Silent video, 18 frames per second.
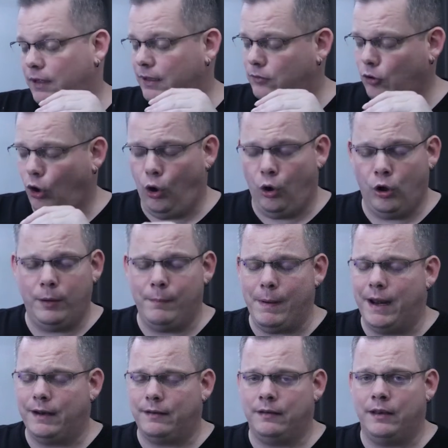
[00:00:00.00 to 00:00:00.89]
It's
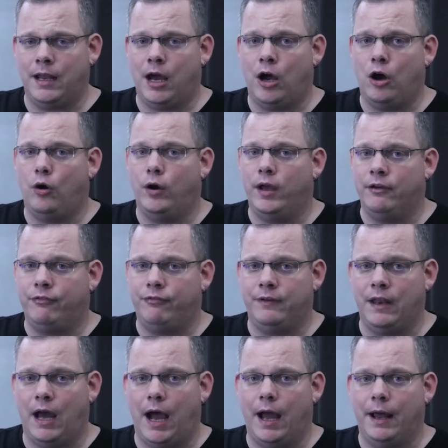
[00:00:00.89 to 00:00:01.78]
automatic denial
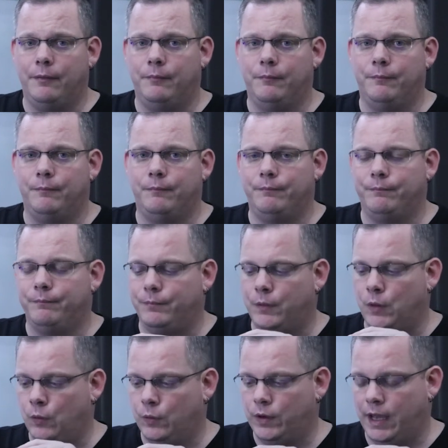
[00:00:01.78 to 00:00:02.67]
if not.
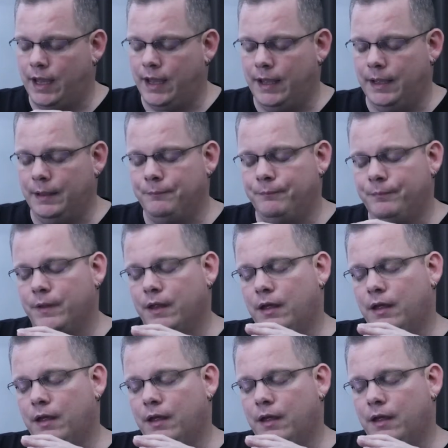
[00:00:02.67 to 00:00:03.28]
Okay?